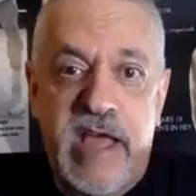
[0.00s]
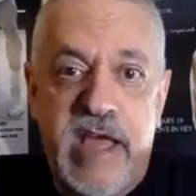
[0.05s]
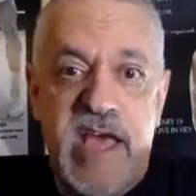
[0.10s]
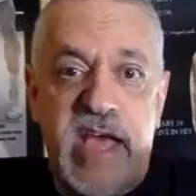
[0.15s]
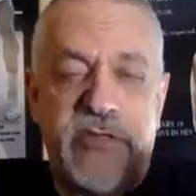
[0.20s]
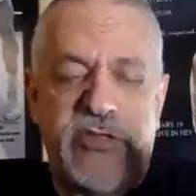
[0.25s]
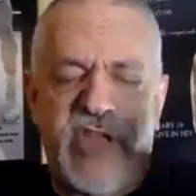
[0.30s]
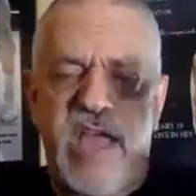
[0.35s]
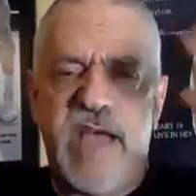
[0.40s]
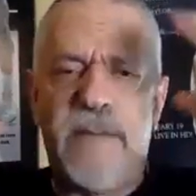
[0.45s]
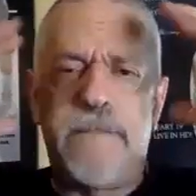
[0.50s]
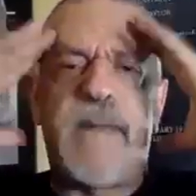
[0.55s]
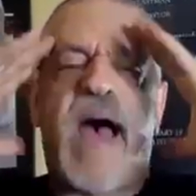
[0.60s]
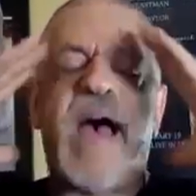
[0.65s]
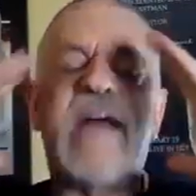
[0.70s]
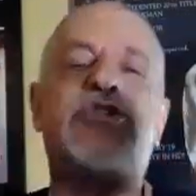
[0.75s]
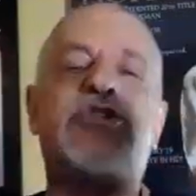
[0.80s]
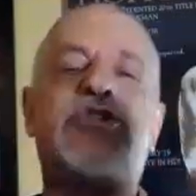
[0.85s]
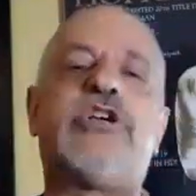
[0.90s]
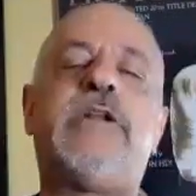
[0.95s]
I mean,
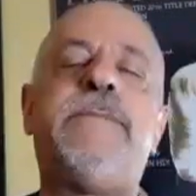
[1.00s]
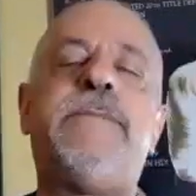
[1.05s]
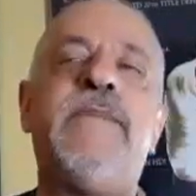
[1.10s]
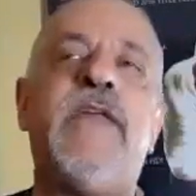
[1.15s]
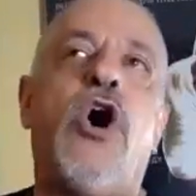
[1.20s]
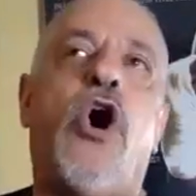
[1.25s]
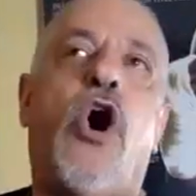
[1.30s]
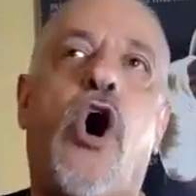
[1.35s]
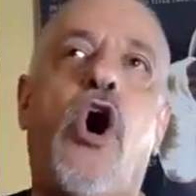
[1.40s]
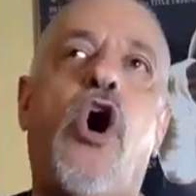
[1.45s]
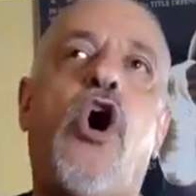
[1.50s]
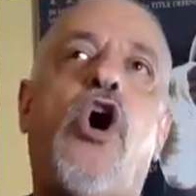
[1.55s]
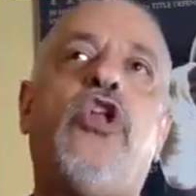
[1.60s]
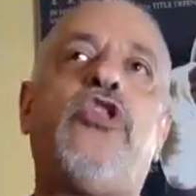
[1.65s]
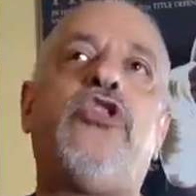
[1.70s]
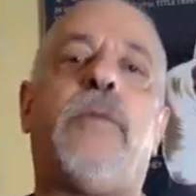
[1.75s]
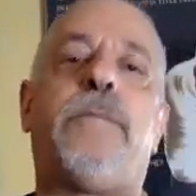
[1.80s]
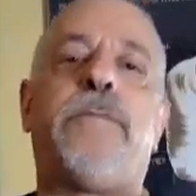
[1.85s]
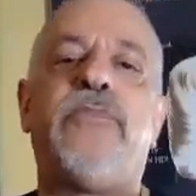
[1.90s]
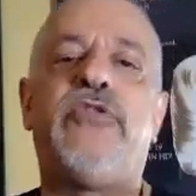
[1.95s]
imagine
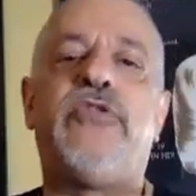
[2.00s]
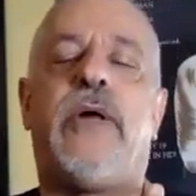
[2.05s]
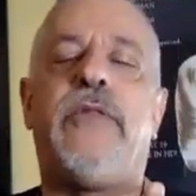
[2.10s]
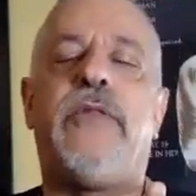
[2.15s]
all